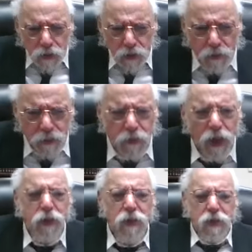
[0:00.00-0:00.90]
Raman
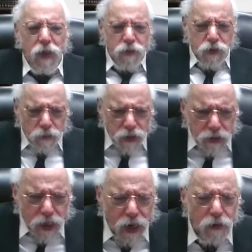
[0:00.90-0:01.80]
writes that if
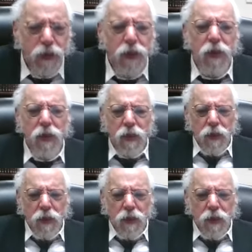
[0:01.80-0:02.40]
somebody's carrying